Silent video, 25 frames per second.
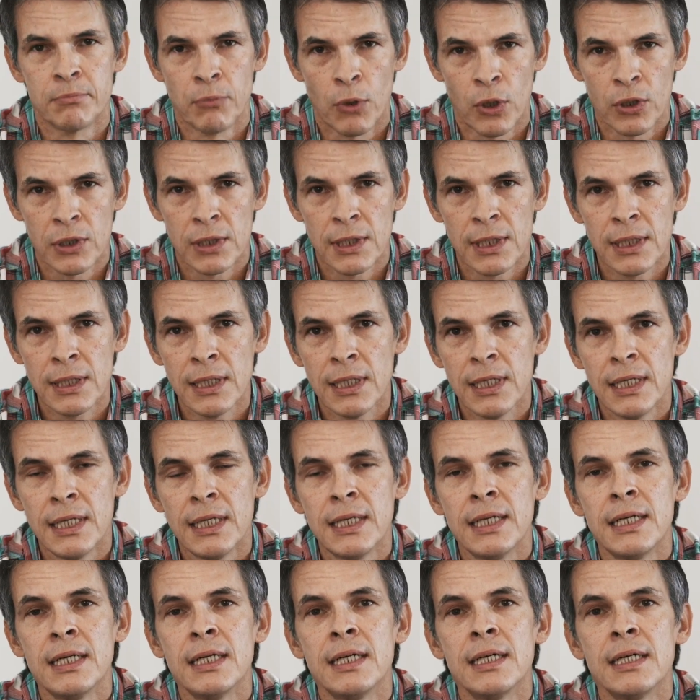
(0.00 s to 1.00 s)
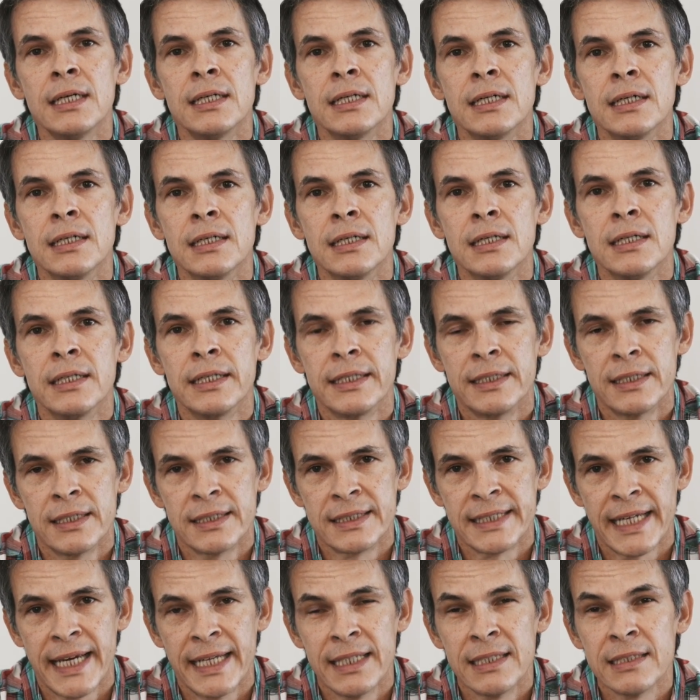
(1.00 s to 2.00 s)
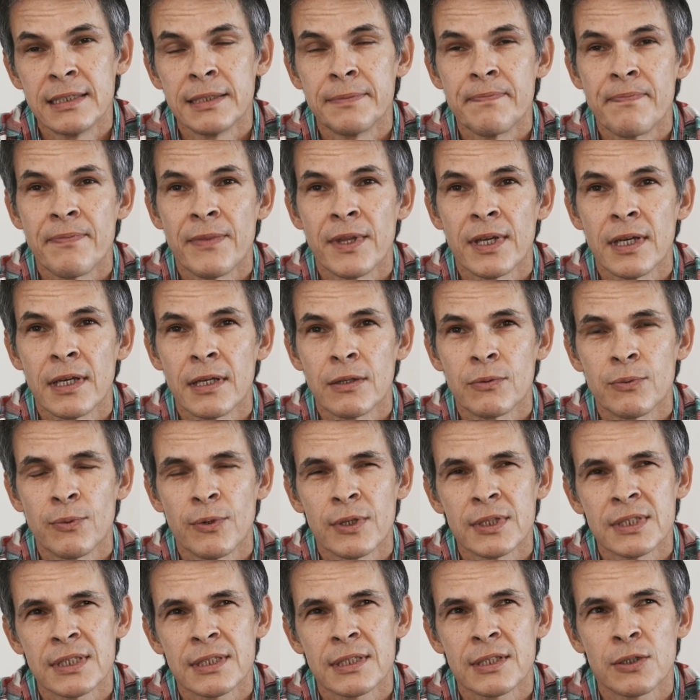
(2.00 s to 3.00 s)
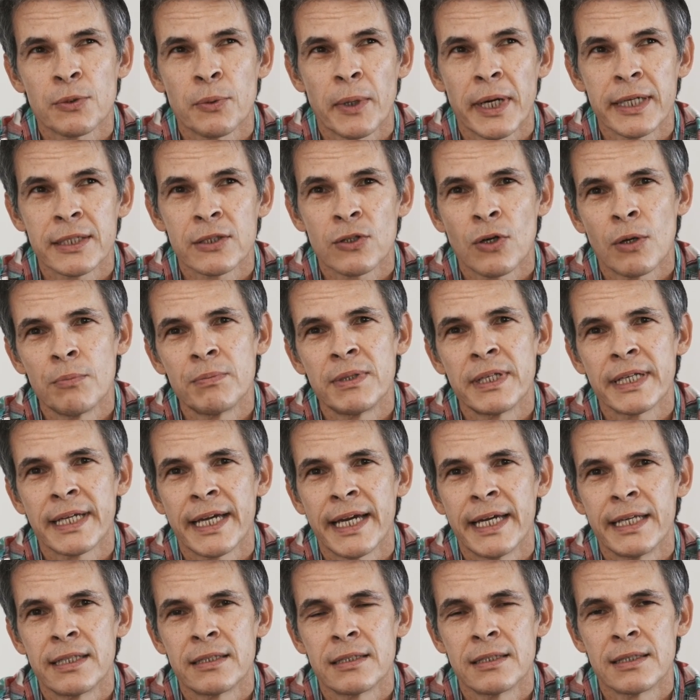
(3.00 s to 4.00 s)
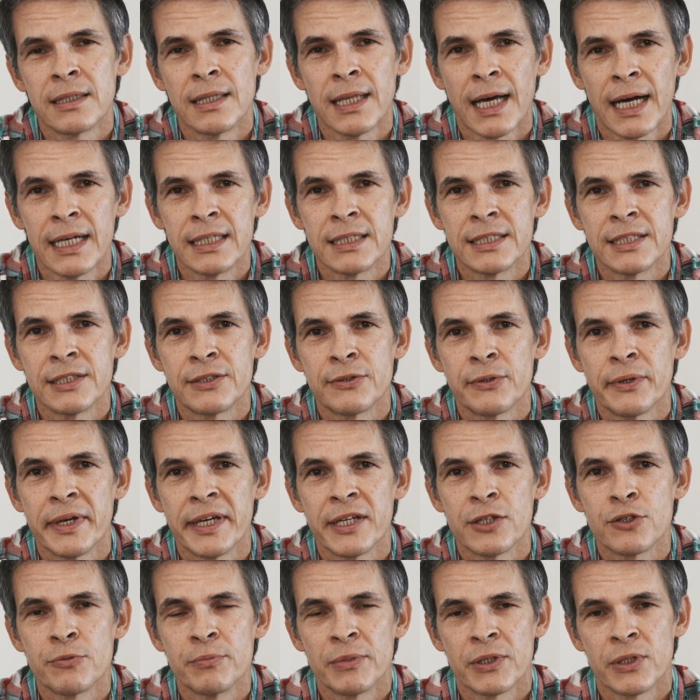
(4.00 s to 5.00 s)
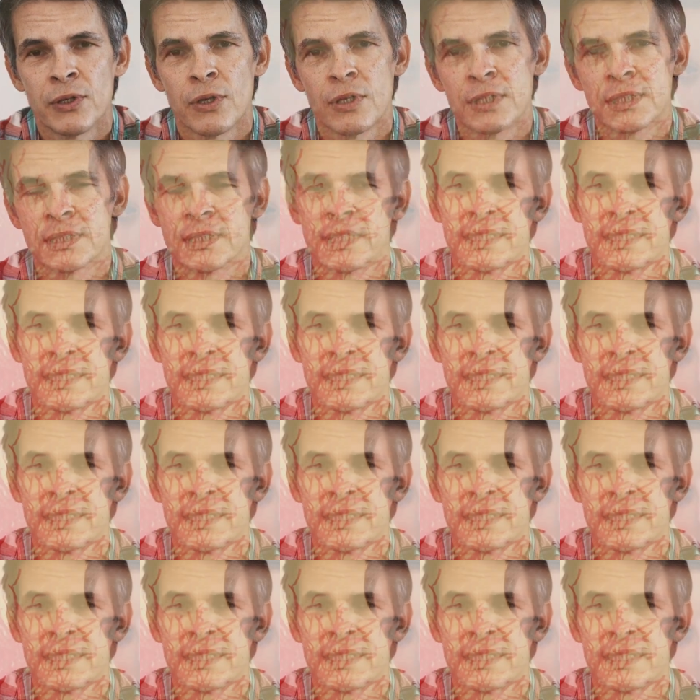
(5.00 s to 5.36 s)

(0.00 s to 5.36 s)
model in a tent. It was quite complicated light situation because